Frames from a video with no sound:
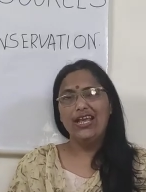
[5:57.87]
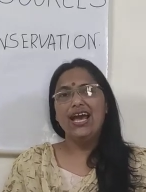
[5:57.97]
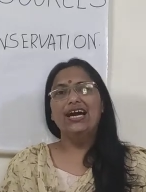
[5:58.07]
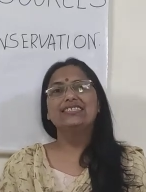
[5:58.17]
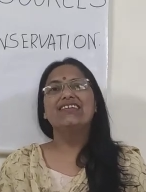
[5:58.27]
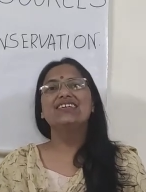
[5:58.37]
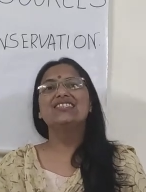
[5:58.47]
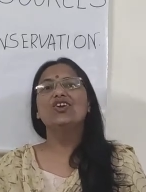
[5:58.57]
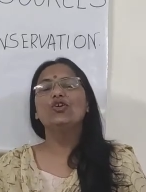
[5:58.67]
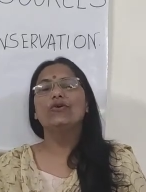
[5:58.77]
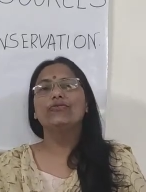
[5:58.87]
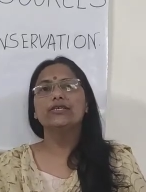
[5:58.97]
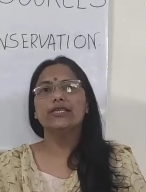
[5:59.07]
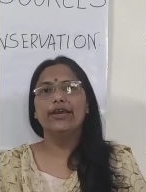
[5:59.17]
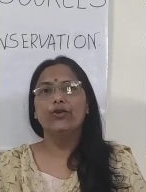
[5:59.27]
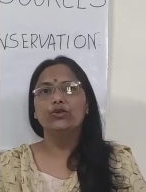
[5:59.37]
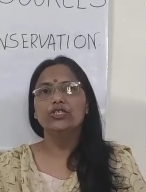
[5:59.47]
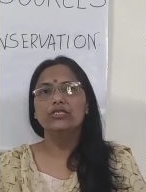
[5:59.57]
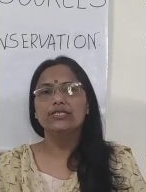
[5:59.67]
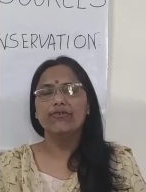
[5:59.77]
As a result of this
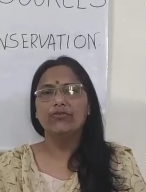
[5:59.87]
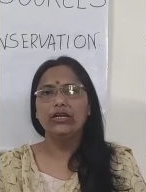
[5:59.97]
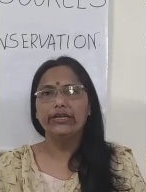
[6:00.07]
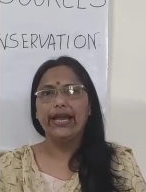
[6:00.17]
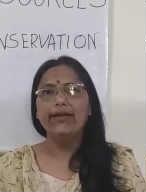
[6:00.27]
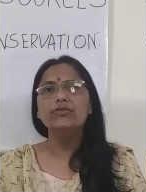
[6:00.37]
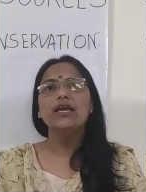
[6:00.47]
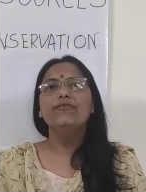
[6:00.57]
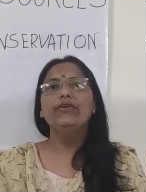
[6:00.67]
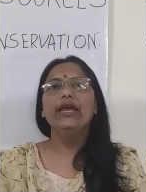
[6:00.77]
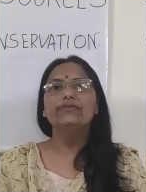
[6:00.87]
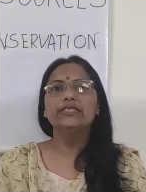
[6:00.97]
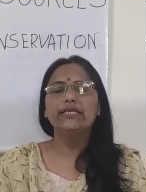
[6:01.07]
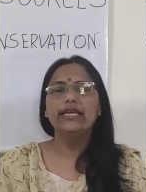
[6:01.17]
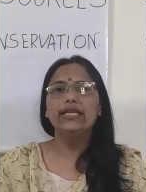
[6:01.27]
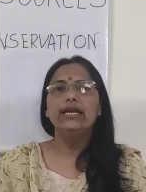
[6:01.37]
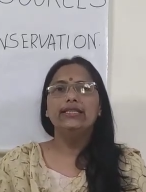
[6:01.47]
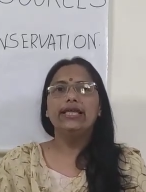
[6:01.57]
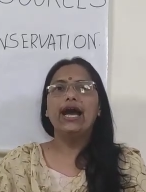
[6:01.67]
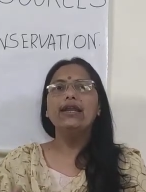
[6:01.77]
erosion, several times we have seen
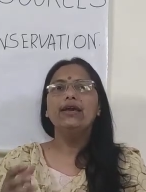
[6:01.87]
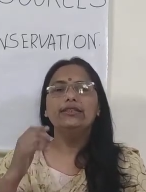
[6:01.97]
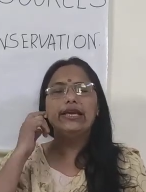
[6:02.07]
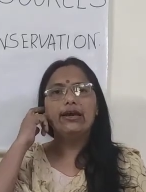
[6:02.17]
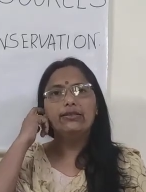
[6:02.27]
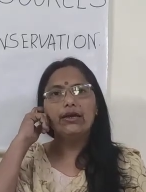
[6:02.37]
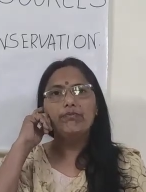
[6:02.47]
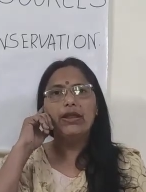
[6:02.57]
that the